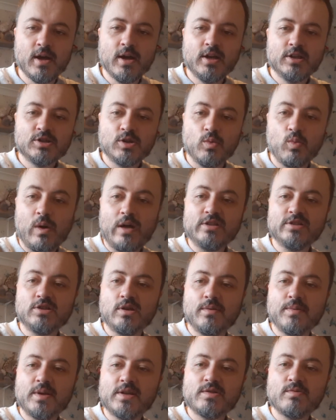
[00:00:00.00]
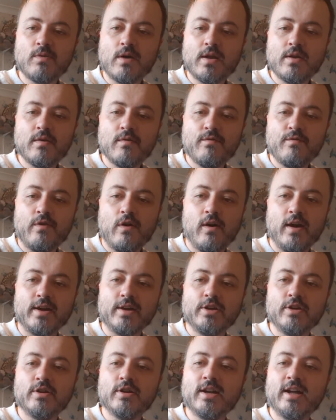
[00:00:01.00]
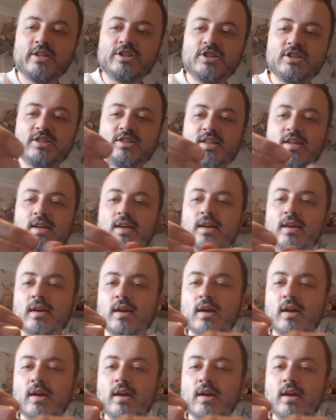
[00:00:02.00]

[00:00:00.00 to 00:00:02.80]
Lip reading: So 1s on this one, fine. You can actually see